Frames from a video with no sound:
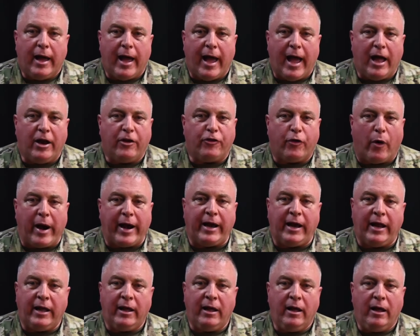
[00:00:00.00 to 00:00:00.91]
at
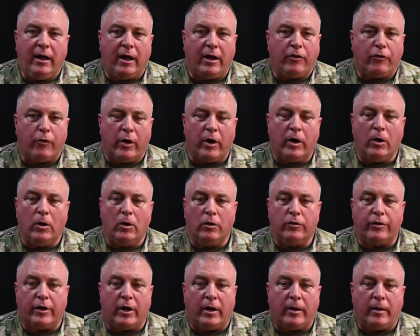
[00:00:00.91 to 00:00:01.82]
training and
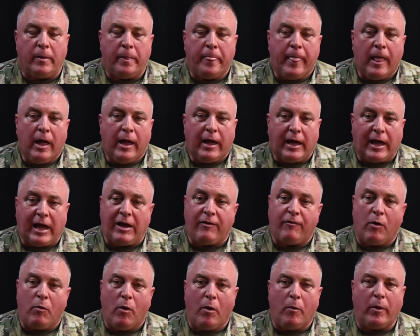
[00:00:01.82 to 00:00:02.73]
drills, and
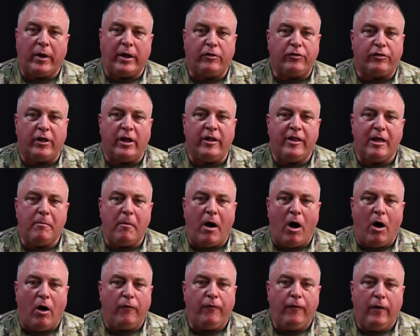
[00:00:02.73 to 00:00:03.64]
even when we send them
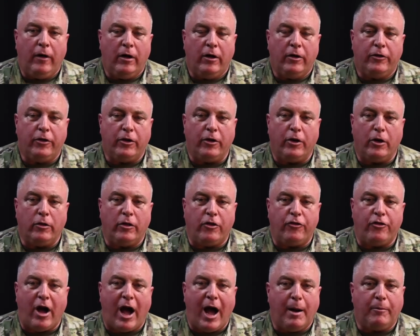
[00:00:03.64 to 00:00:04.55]
off to do the
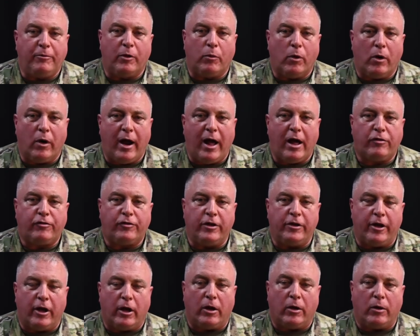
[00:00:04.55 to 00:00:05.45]
jobs that we're asked to
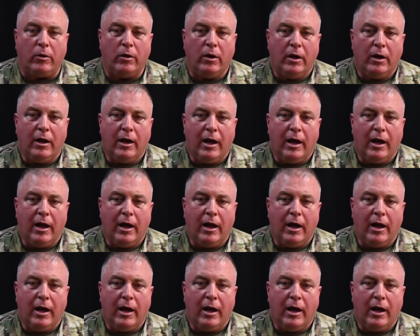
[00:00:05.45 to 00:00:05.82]
do,